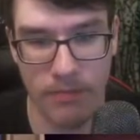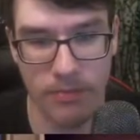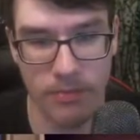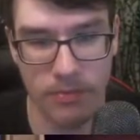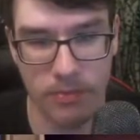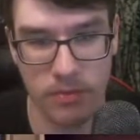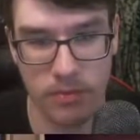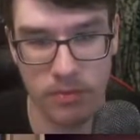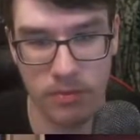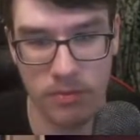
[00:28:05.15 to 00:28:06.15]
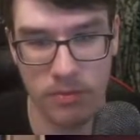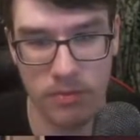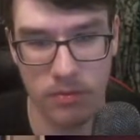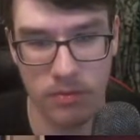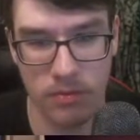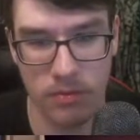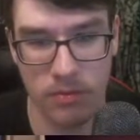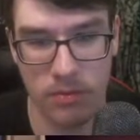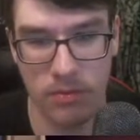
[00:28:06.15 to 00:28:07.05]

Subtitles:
[no speech]